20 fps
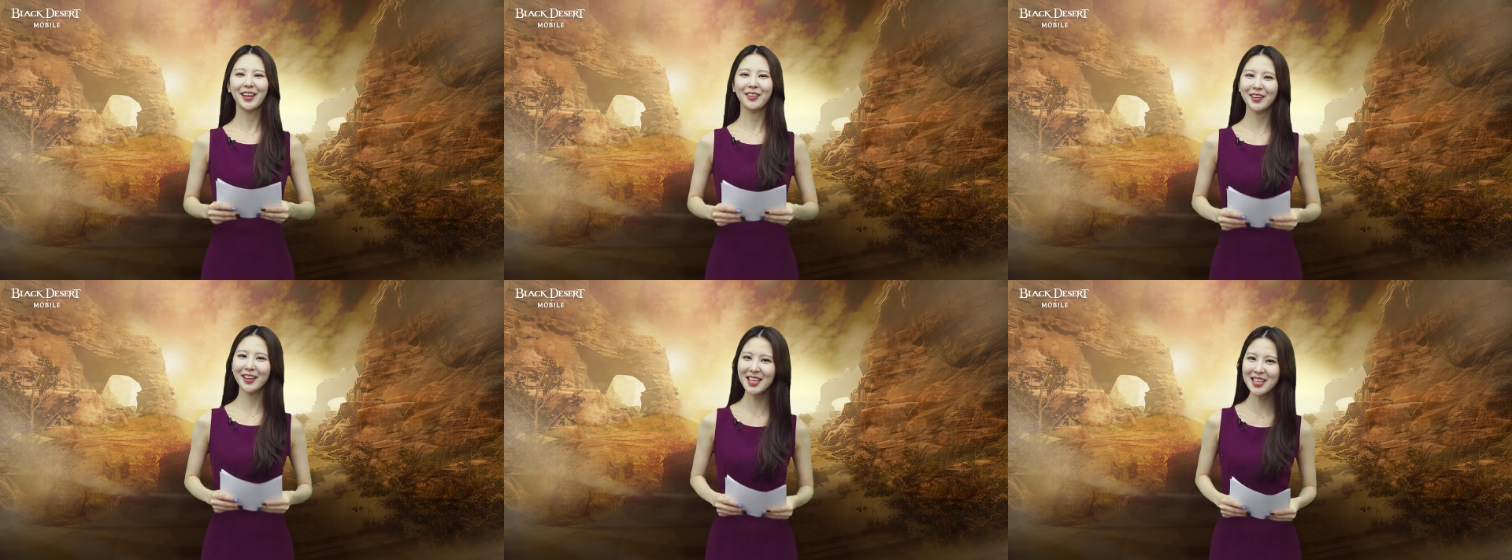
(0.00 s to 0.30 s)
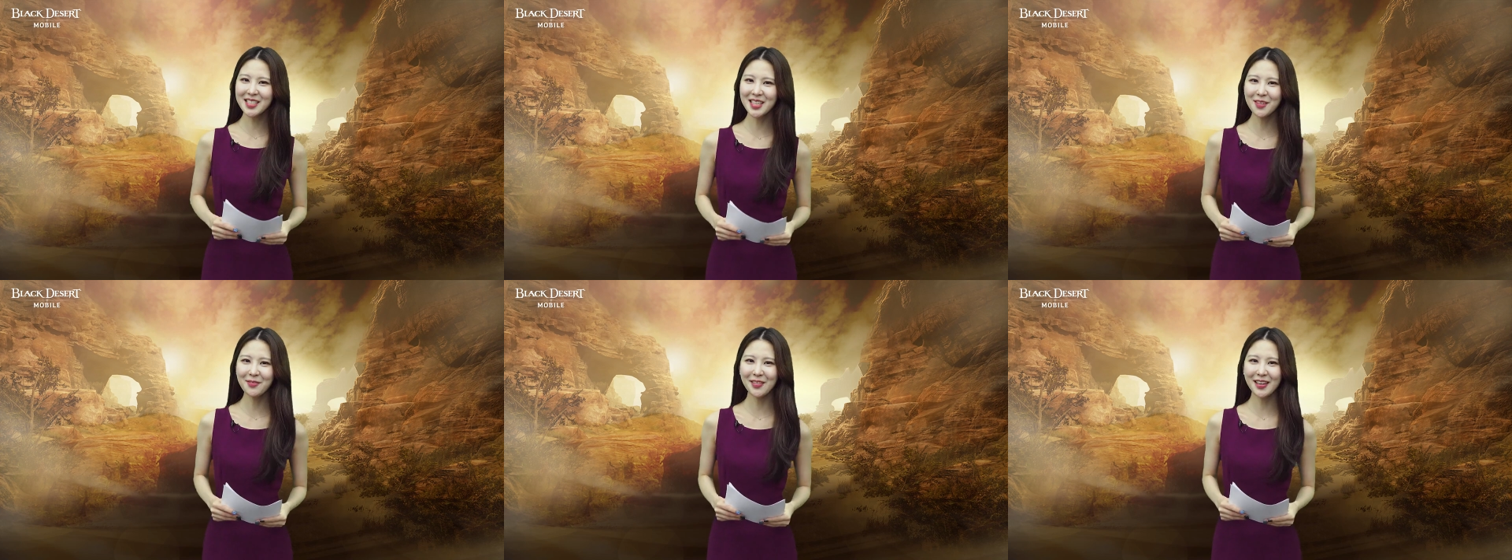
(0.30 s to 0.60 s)

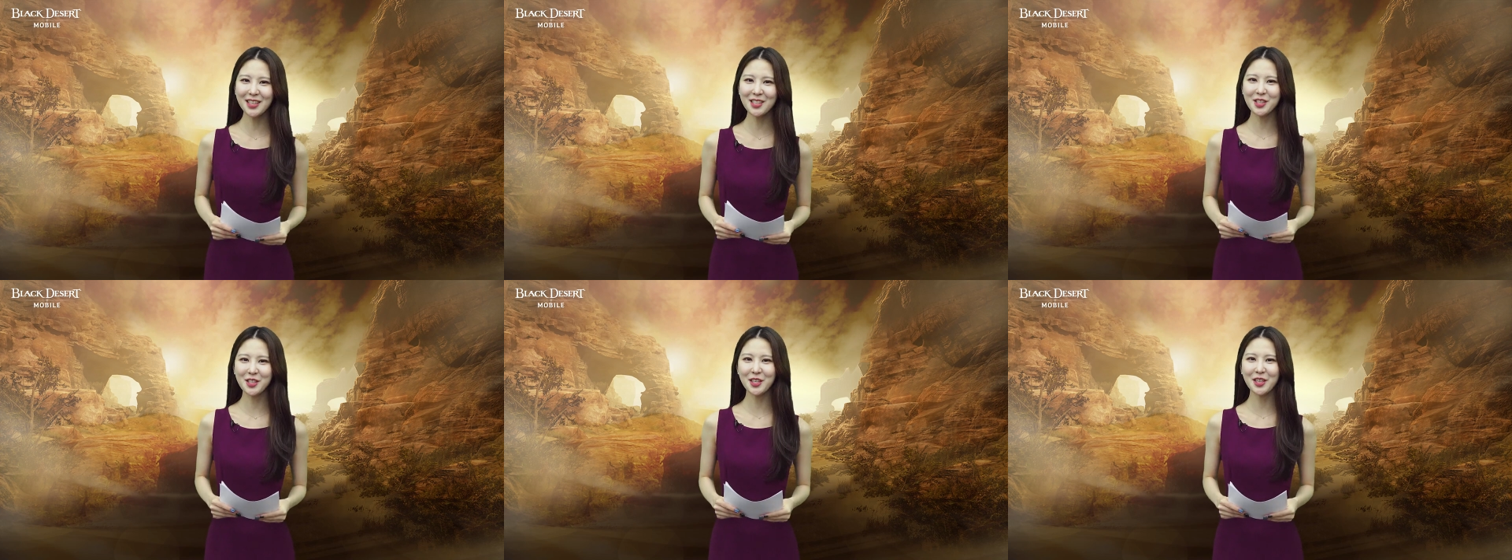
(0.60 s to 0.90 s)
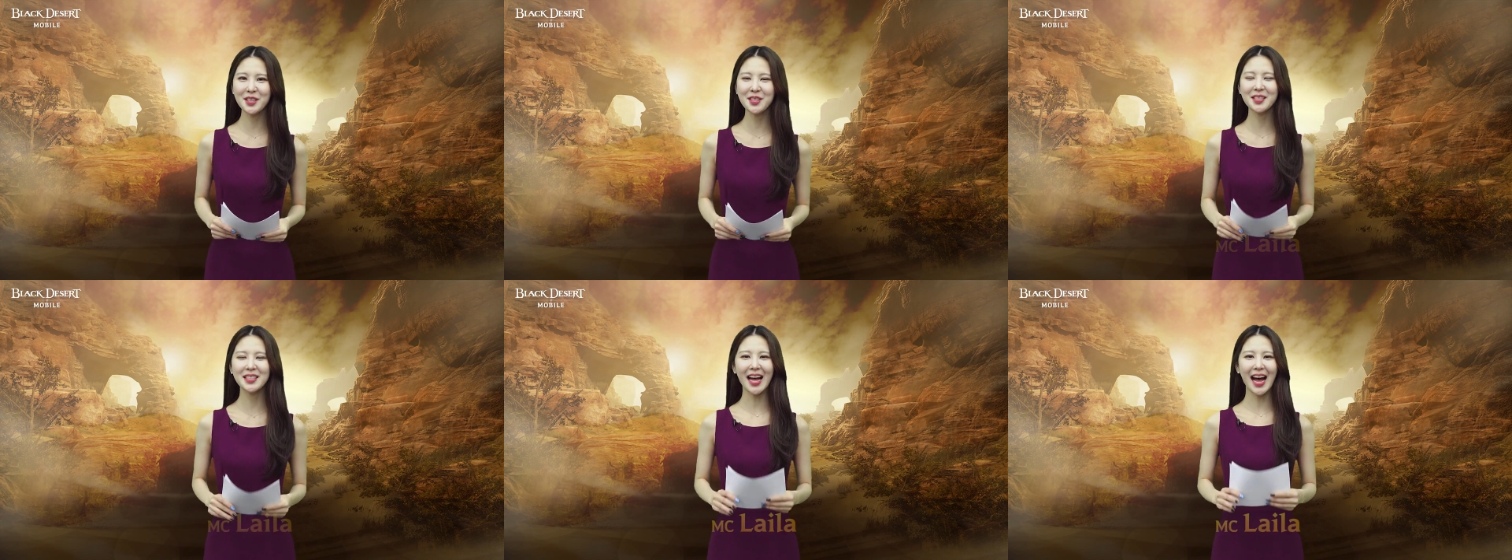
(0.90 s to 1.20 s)
Greetings
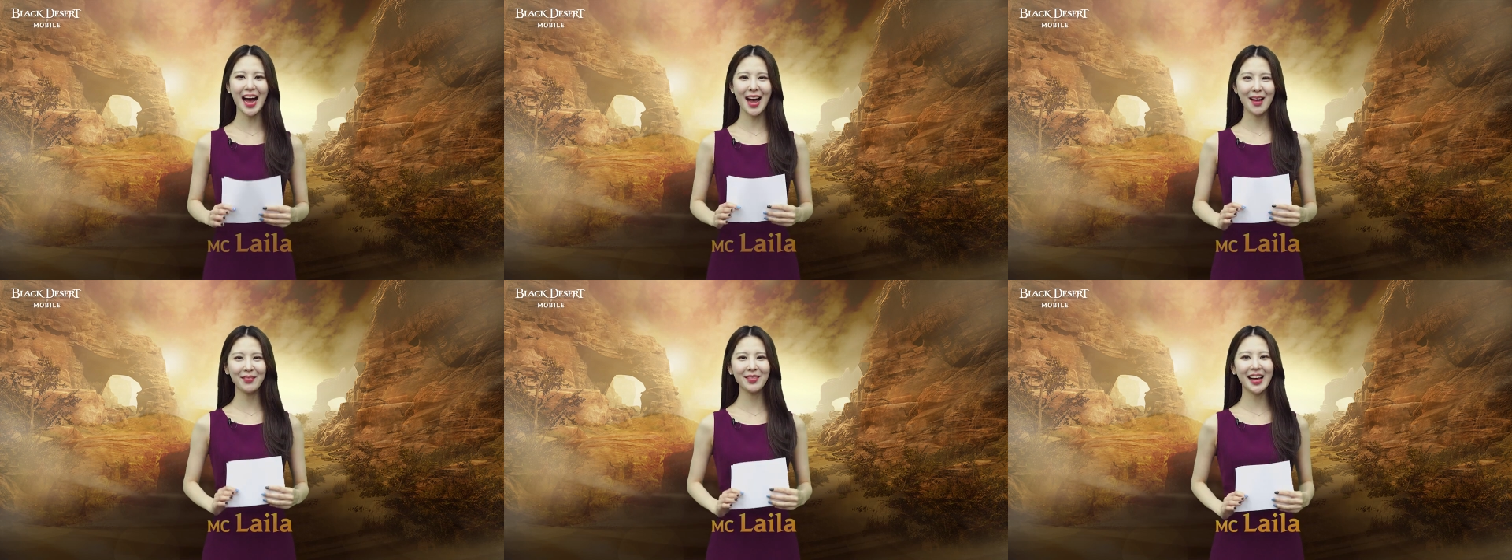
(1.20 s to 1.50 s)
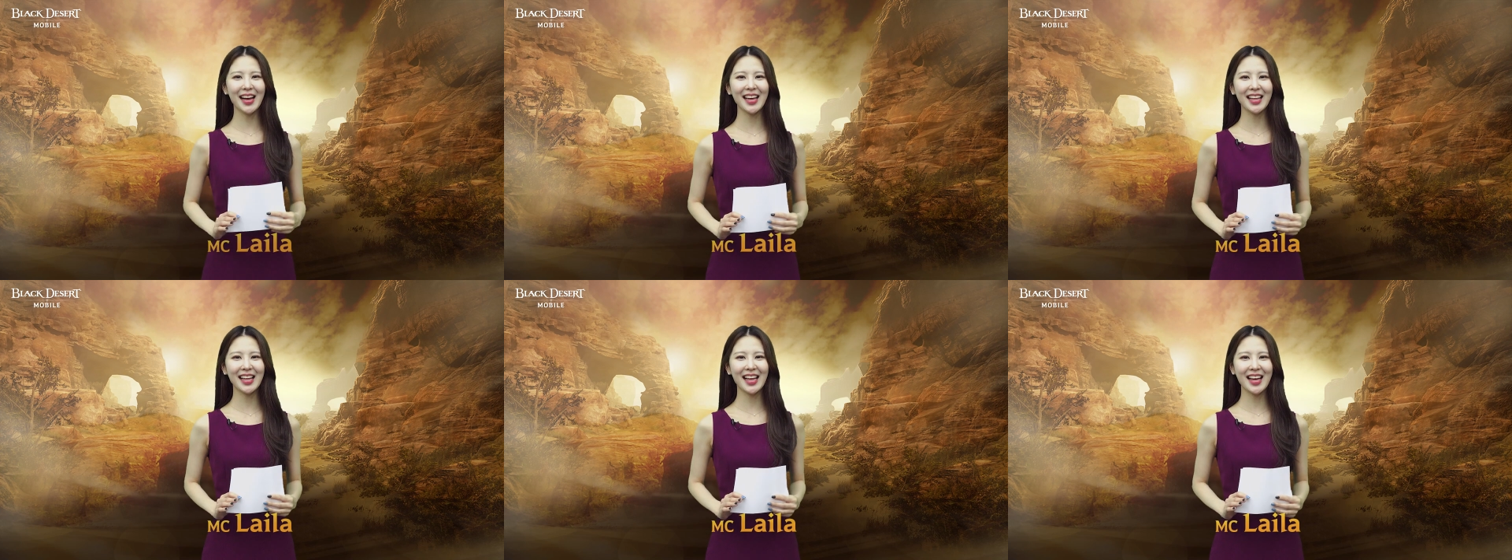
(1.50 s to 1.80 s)
adventurers, I'm
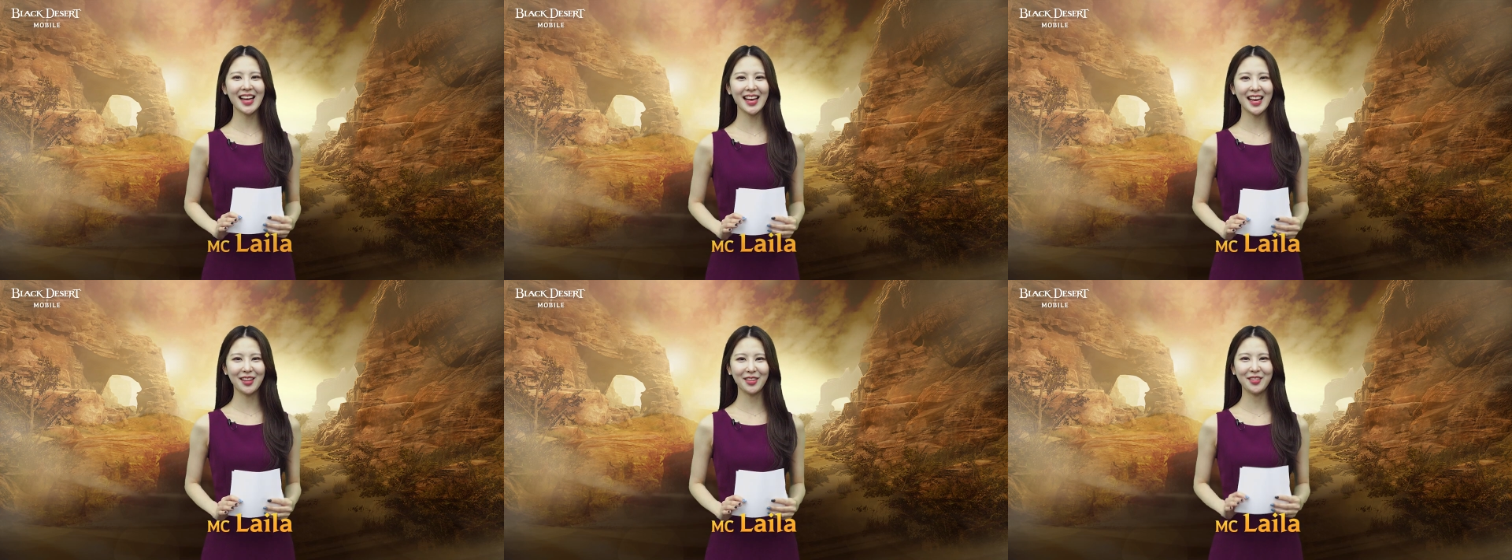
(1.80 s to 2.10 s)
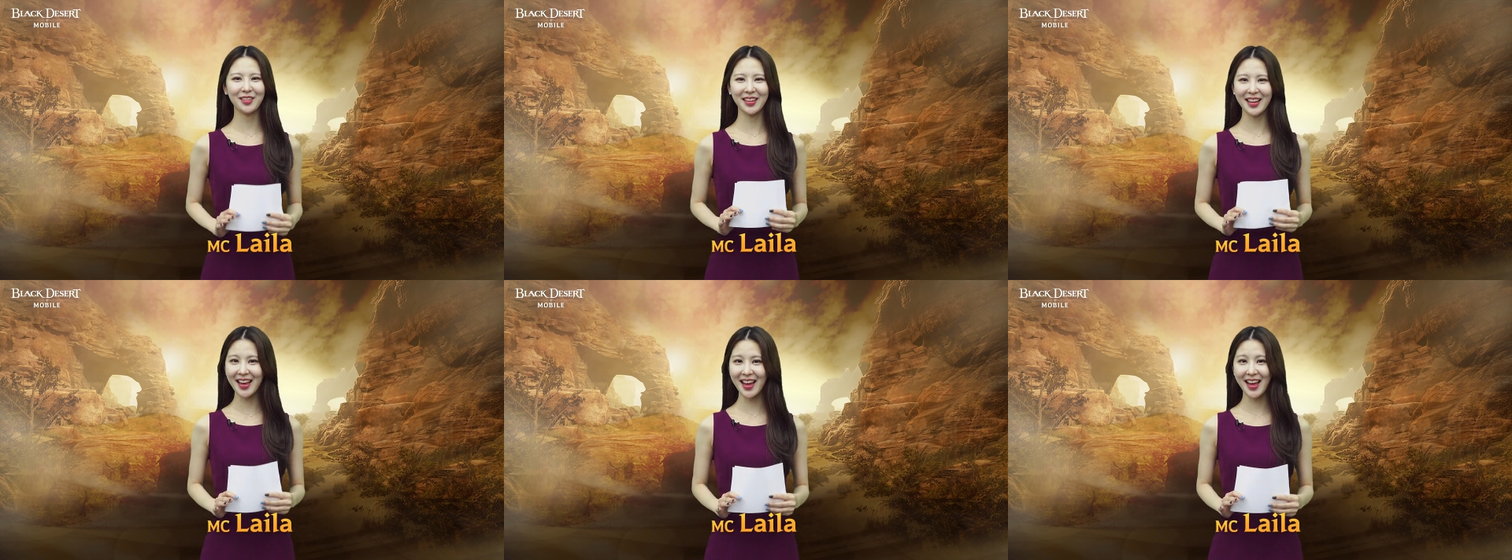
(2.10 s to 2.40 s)
Lila and
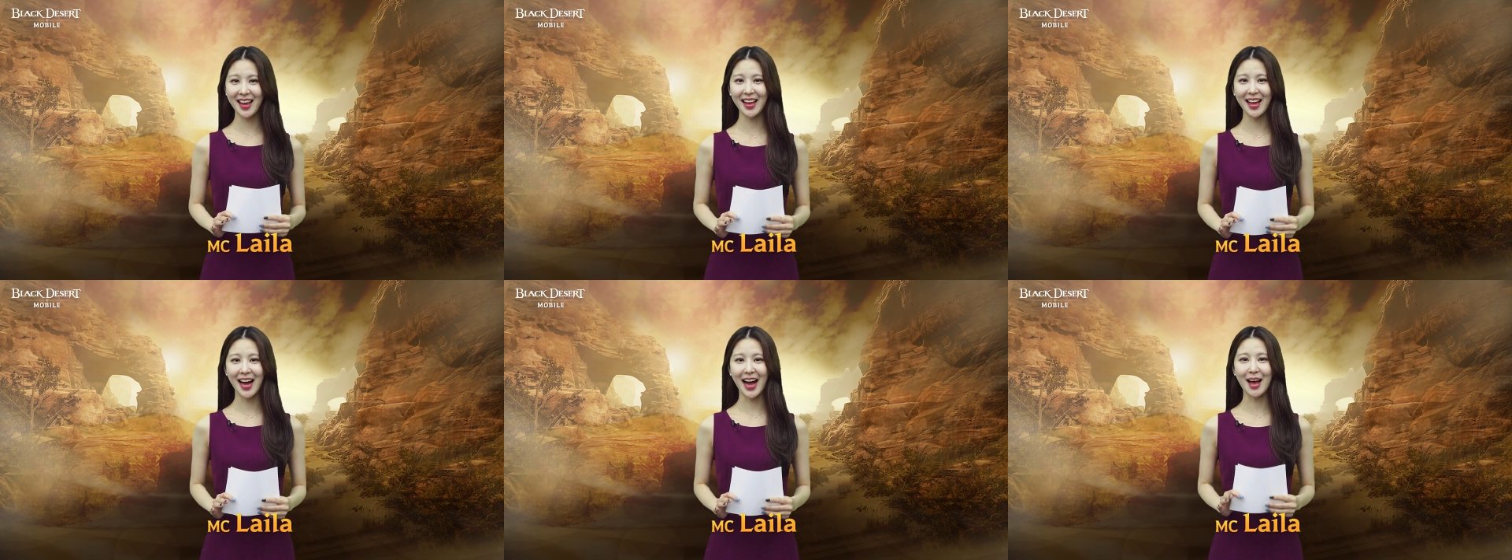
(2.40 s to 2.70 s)
today